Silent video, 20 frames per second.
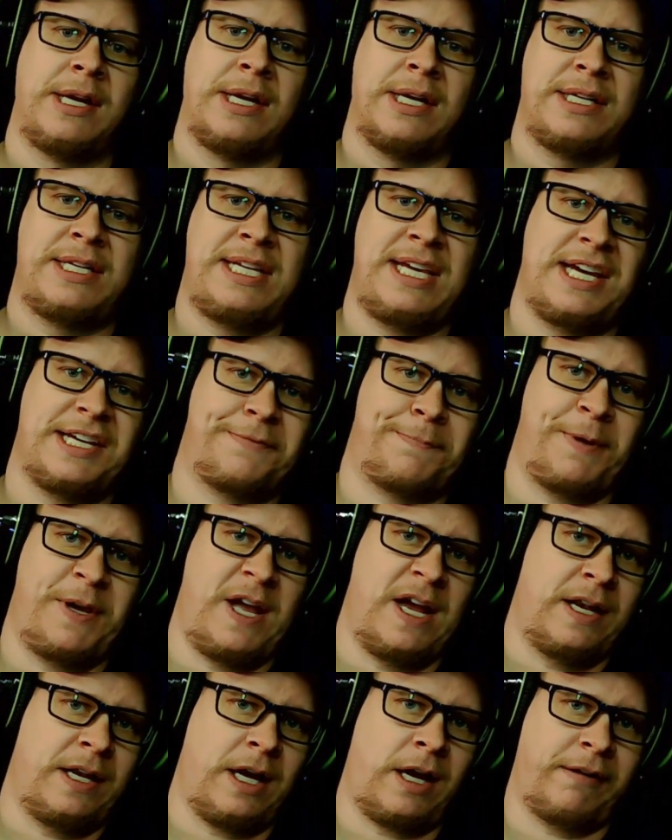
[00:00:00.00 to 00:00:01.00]

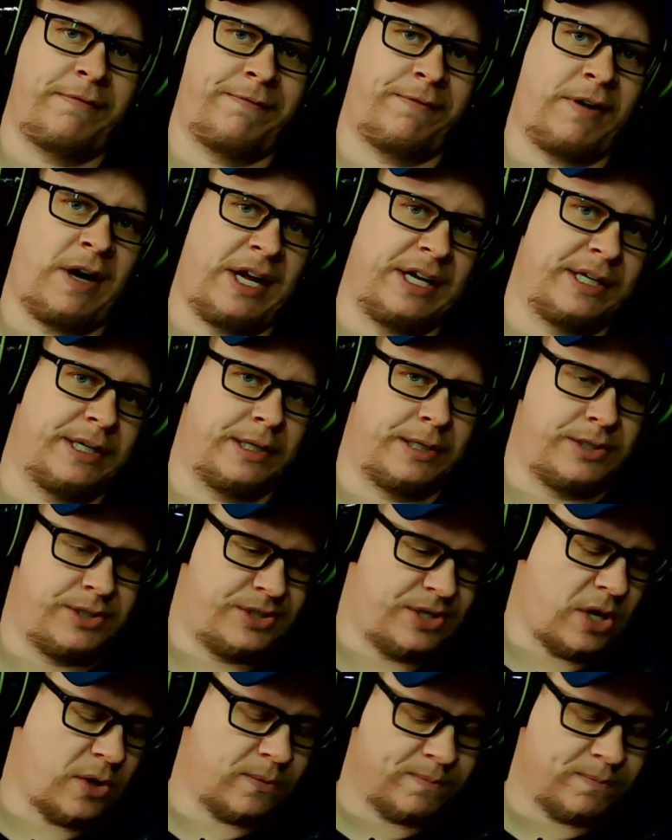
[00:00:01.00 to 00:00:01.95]
tspn.fun. So